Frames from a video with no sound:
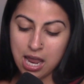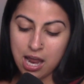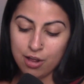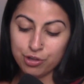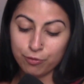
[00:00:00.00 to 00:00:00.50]

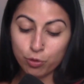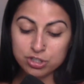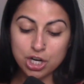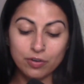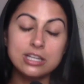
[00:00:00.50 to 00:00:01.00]
Their
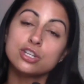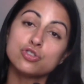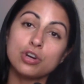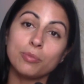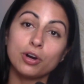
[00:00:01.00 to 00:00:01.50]
4th-generation
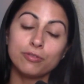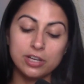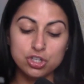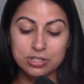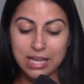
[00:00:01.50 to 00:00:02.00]
trimmer
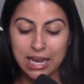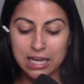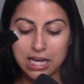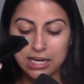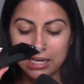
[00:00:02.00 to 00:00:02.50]
features a
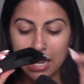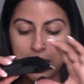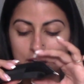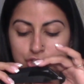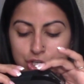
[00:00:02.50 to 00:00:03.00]

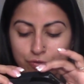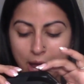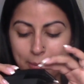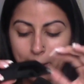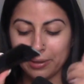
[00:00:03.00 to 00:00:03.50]
cutting-edge
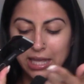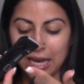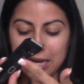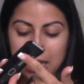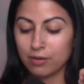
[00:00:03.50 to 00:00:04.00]
ceramic
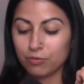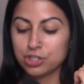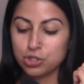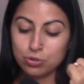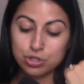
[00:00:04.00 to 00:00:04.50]
blade,
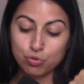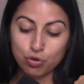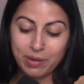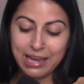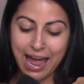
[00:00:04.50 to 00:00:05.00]
reduced
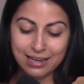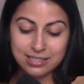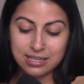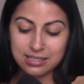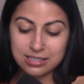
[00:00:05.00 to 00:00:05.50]
grooming
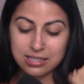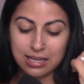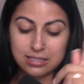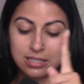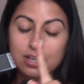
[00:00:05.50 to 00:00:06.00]
accidents
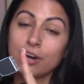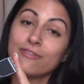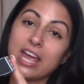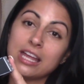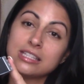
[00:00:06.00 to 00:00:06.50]
thanks to their
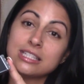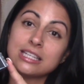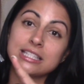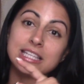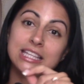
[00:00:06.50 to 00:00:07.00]
advanced
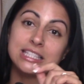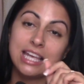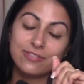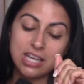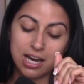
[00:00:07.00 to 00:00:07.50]

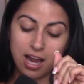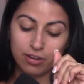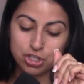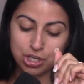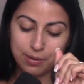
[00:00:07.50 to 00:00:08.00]
skin-safe
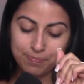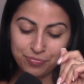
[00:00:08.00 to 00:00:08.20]
technology.